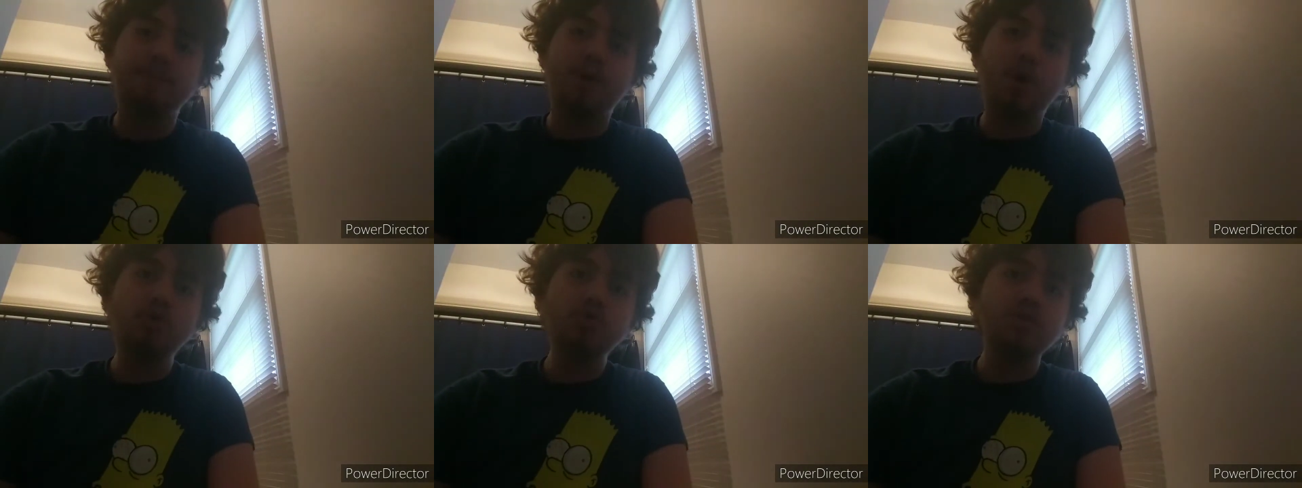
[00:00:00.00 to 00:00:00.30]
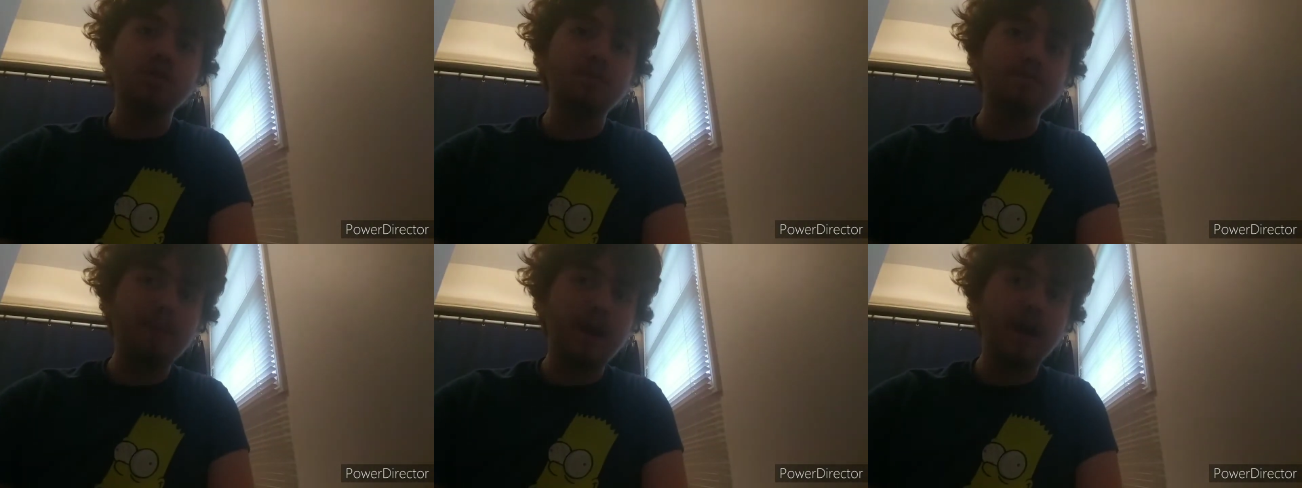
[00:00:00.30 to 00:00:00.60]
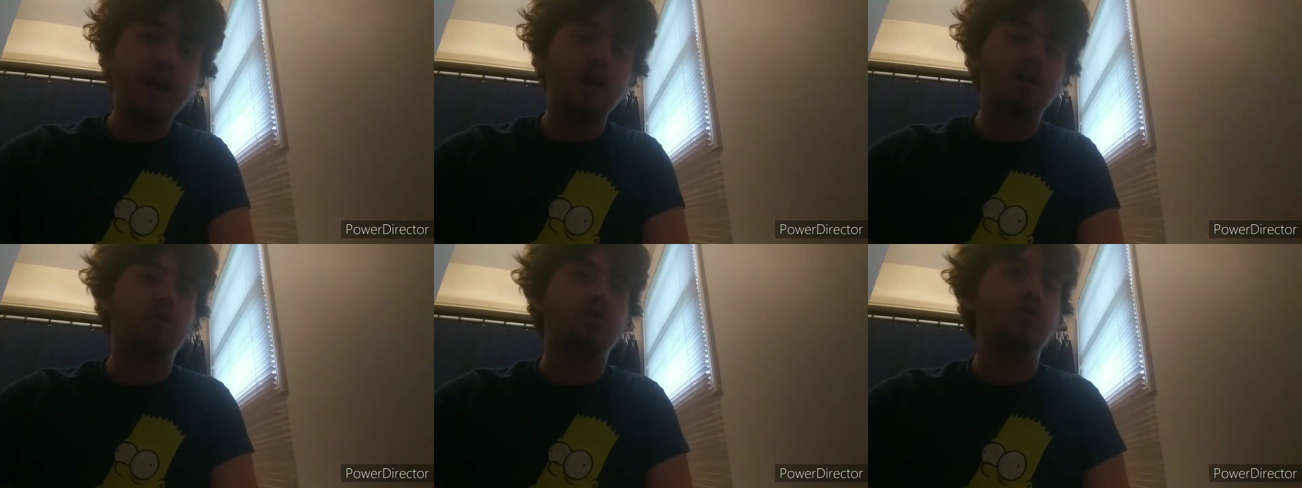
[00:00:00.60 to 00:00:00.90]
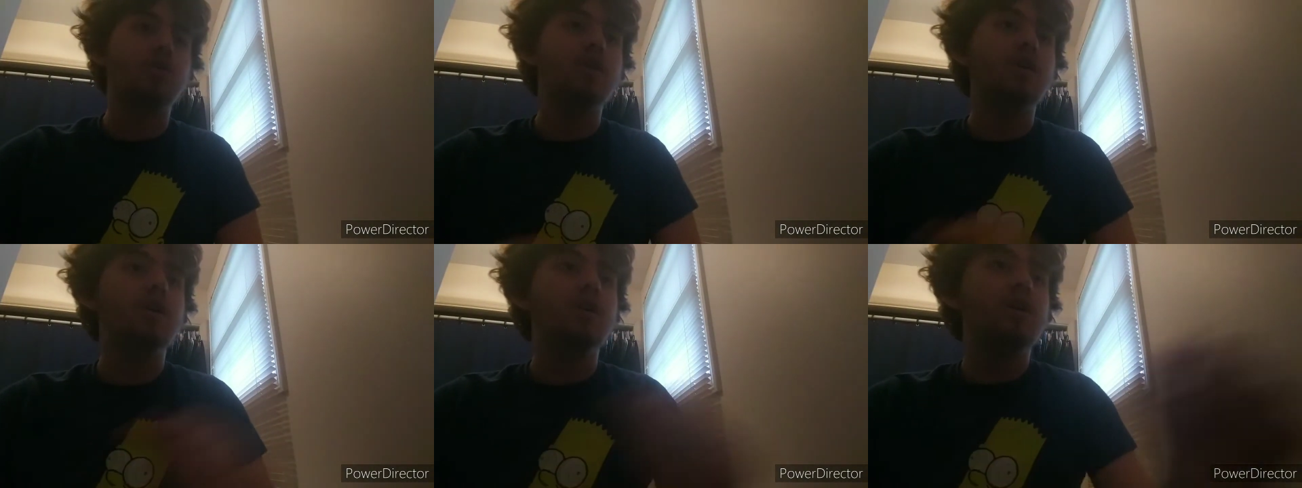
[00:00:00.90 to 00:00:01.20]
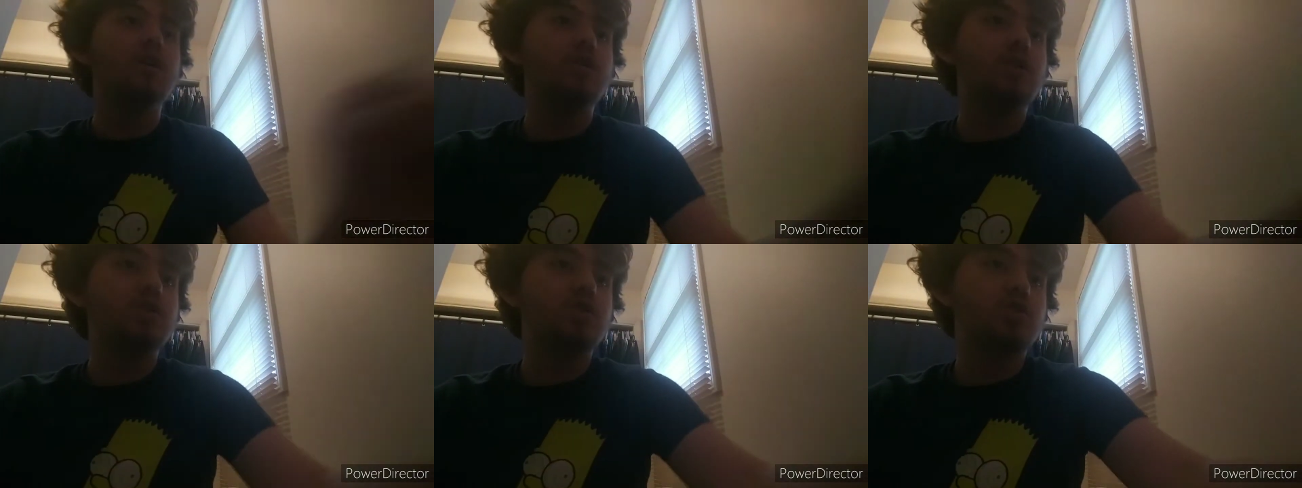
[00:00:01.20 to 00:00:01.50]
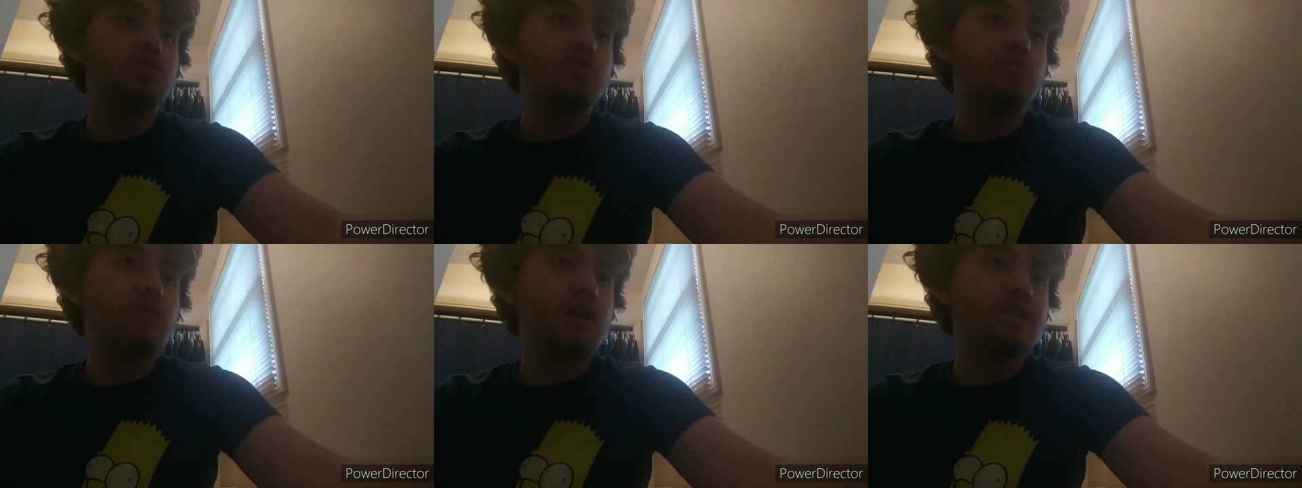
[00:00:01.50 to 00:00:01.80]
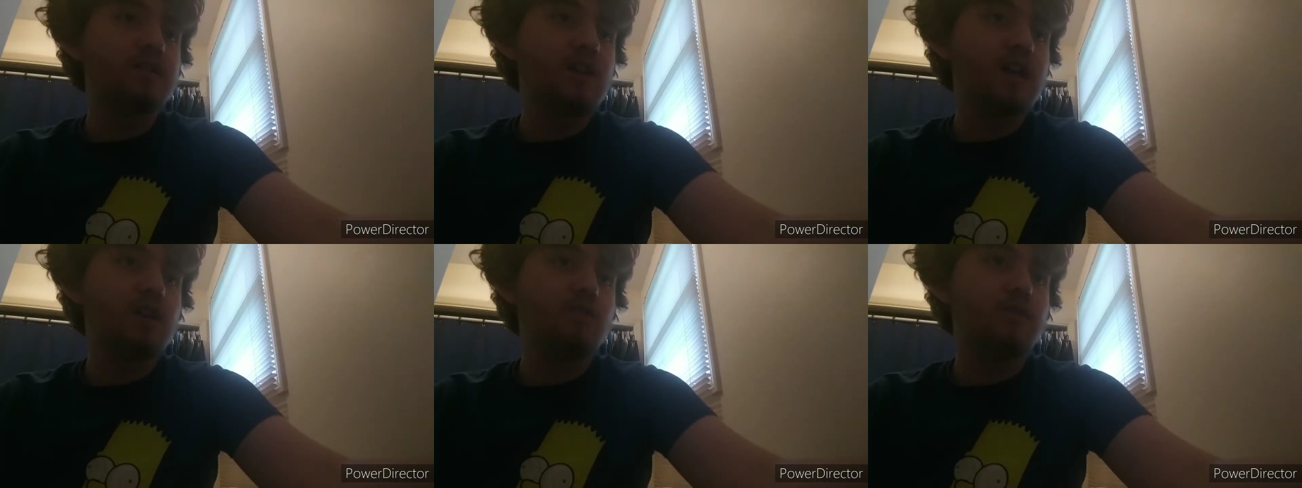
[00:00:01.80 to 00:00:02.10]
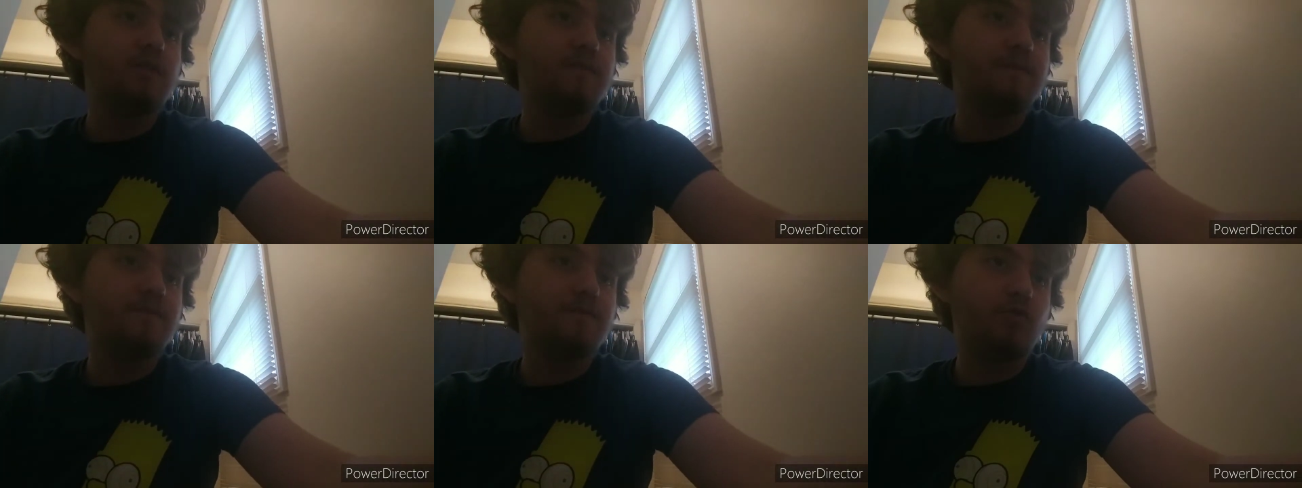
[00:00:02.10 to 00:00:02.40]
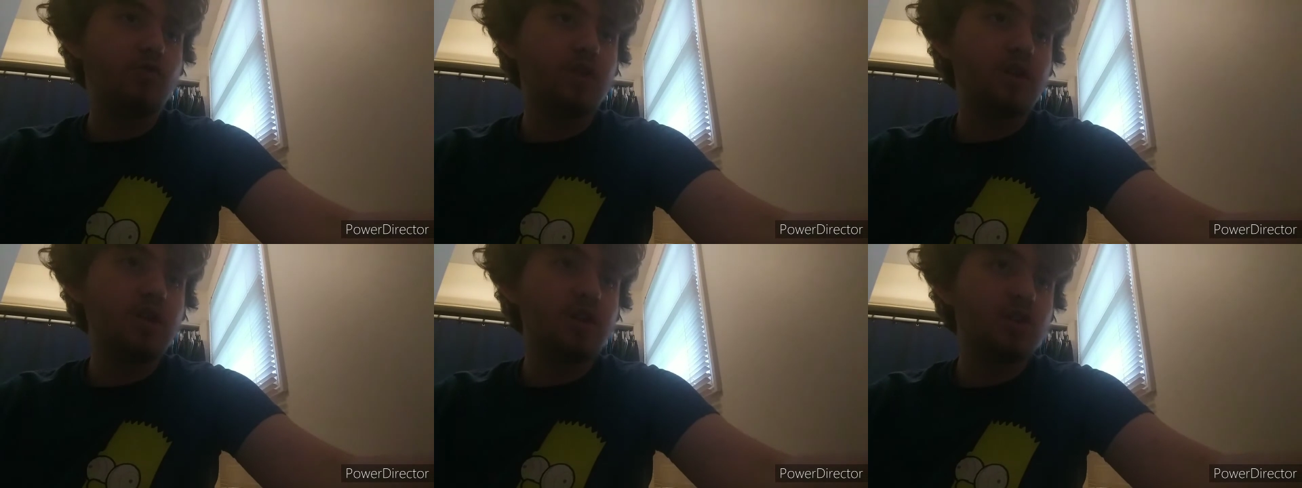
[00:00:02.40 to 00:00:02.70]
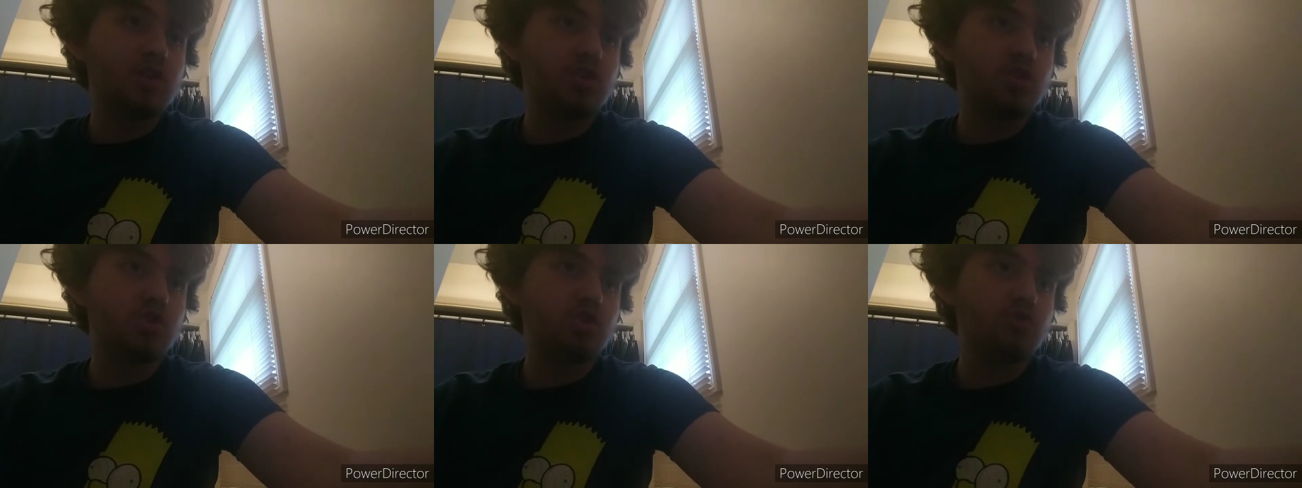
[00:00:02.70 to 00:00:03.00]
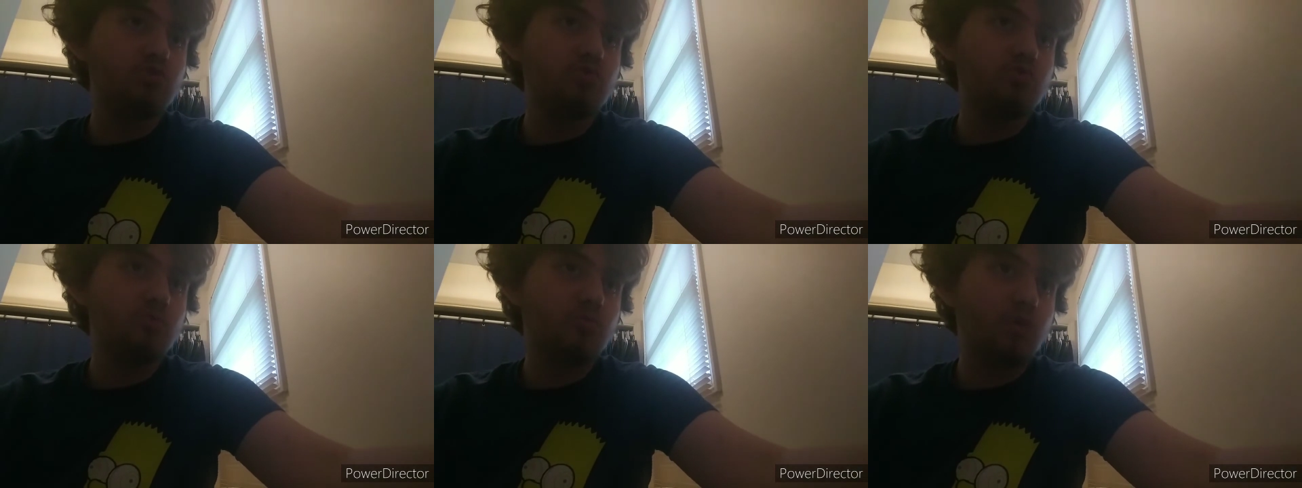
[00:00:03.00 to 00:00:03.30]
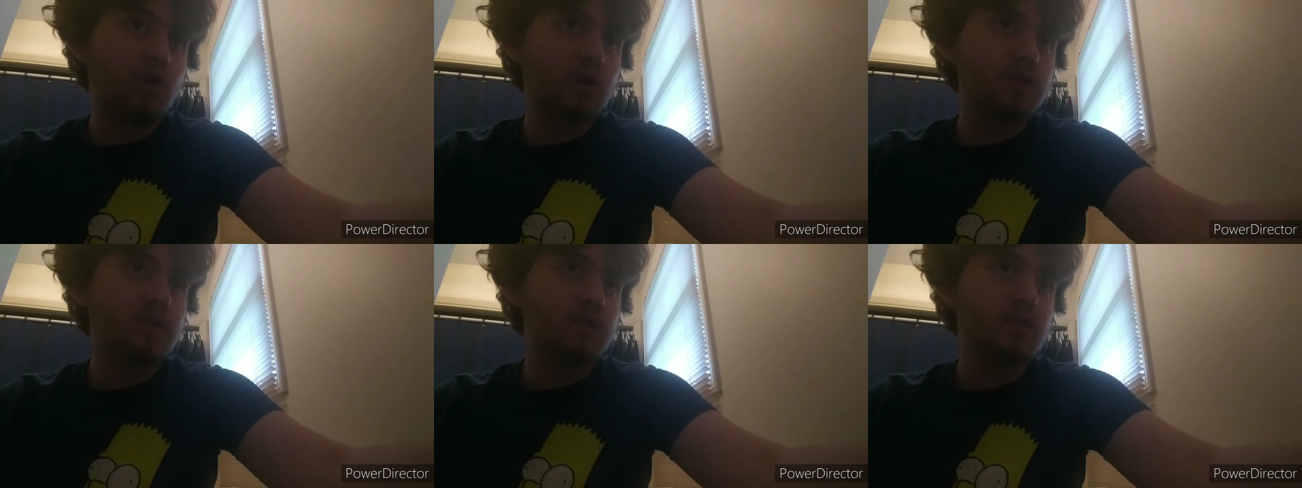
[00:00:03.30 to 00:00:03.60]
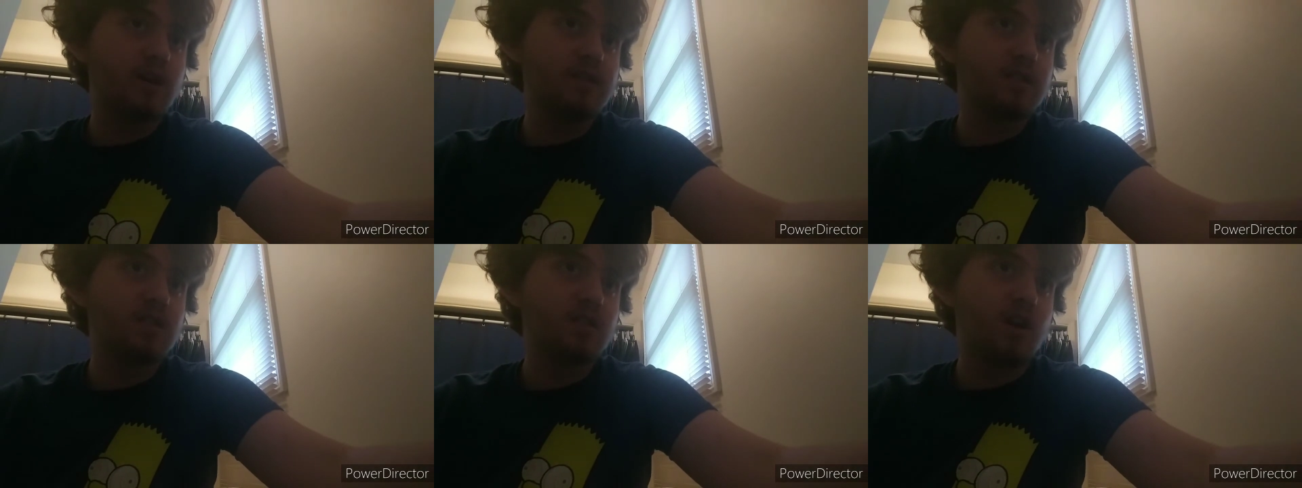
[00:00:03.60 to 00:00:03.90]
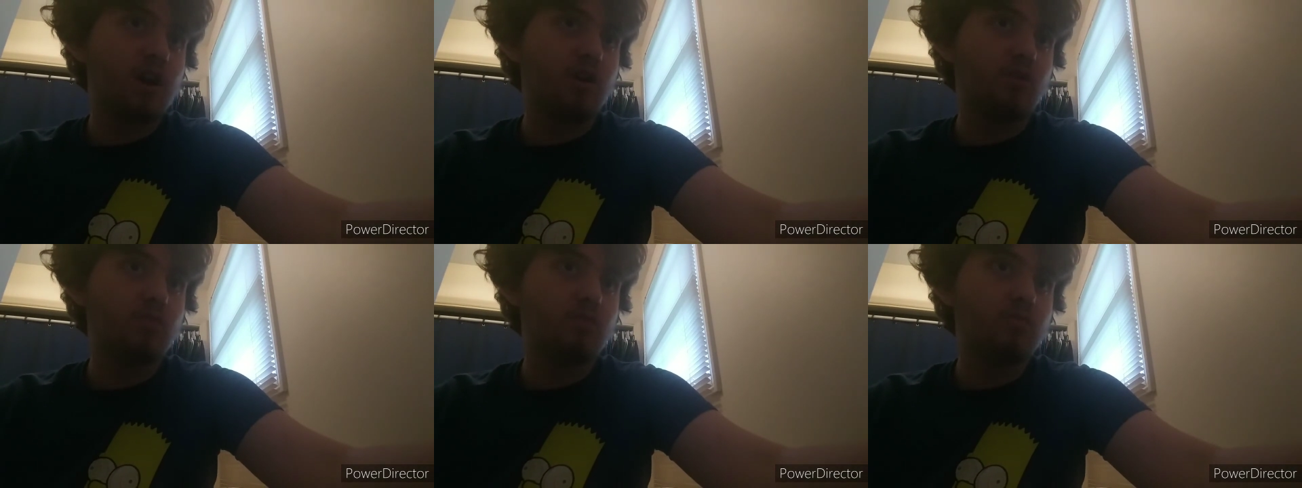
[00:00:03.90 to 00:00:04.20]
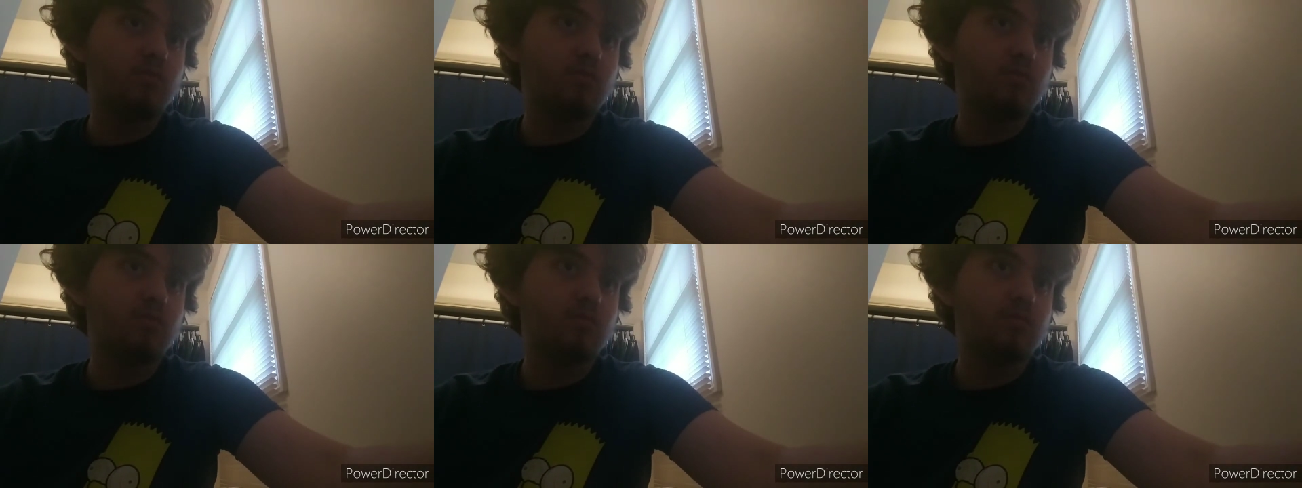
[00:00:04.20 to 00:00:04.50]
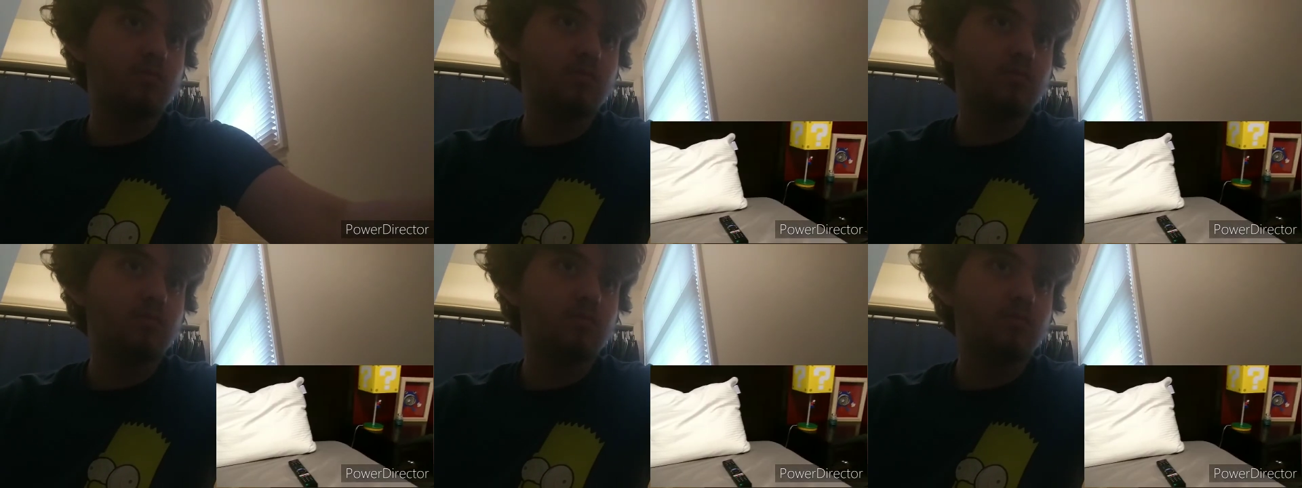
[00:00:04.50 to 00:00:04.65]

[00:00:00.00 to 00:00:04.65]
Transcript: (no speaker visible)